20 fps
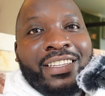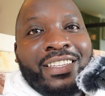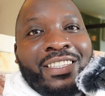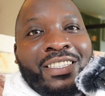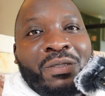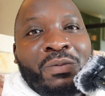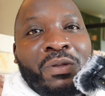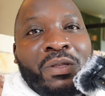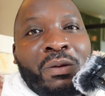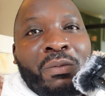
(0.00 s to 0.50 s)

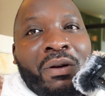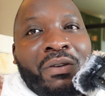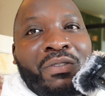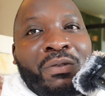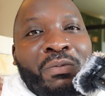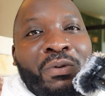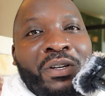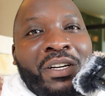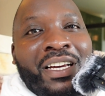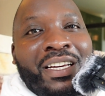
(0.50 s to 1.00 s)
It's been the Maverick
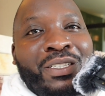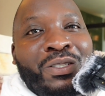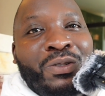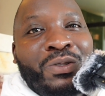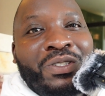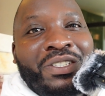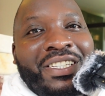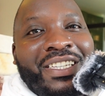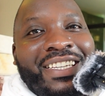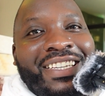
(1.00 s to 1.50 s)
Podcast
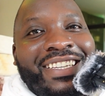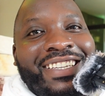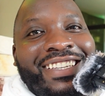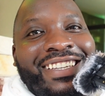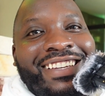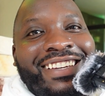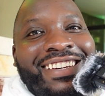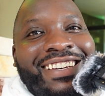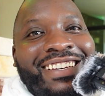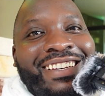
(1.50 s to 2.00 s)
UG.
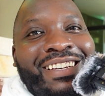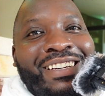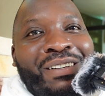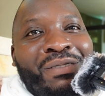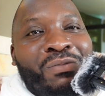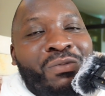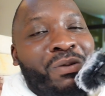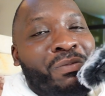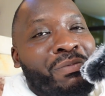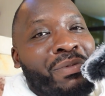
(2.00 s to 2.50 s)

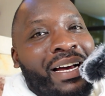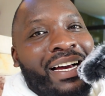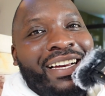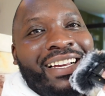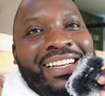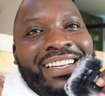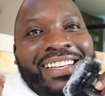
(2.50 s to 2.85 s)
We're back.